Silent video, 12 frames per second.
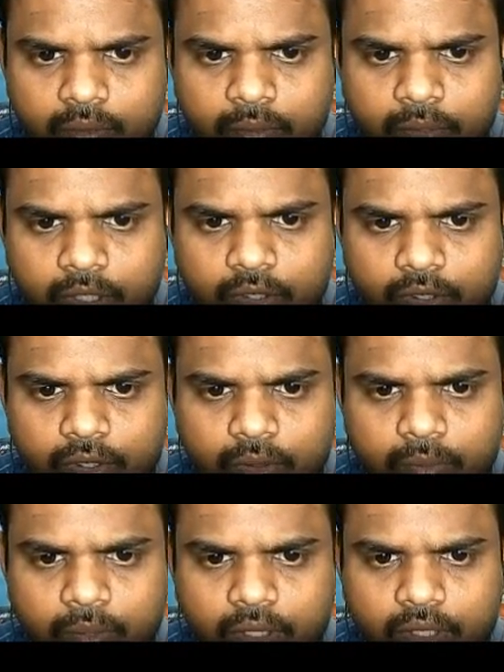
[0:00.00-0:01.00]
meter
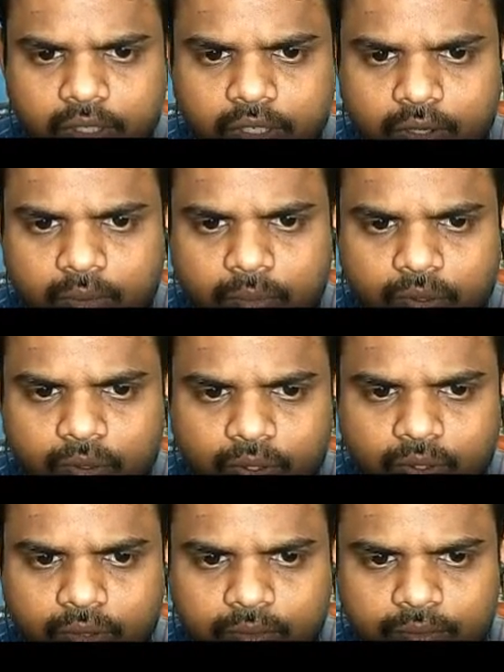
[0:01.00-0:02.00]
cube per kilomole.
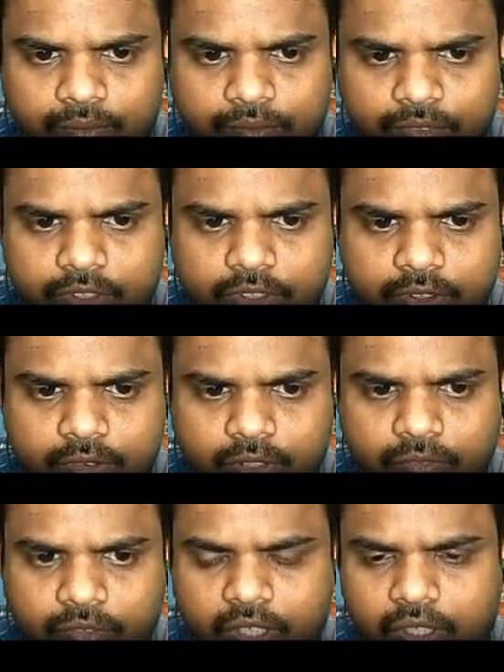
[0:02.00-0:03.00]
This is
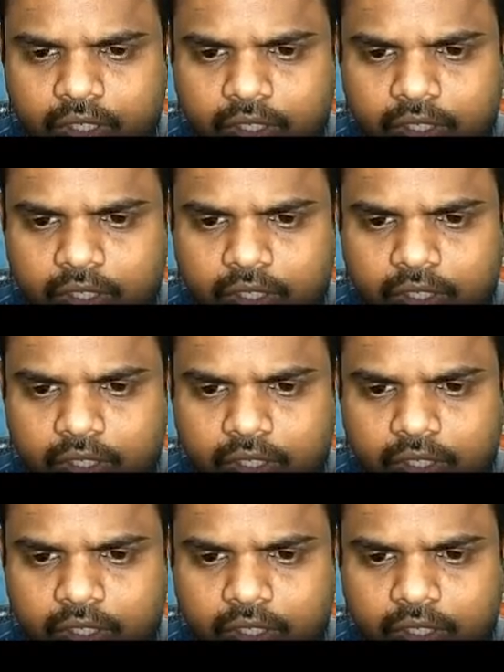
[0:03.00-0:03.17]
your V.